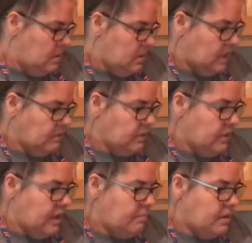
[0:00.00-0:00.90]

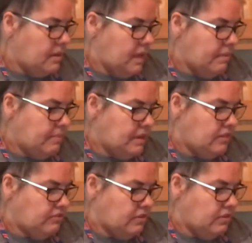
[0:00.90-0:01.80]
how many
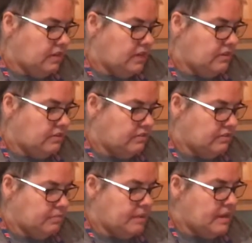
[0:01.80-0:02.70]
Charlene
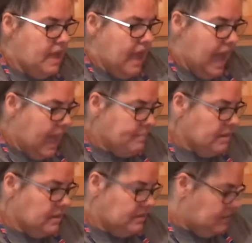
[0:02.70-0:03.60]
uses, but I'm
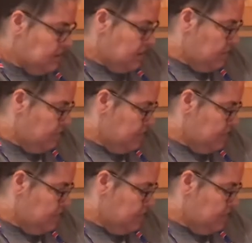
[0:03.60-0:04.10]
gonna do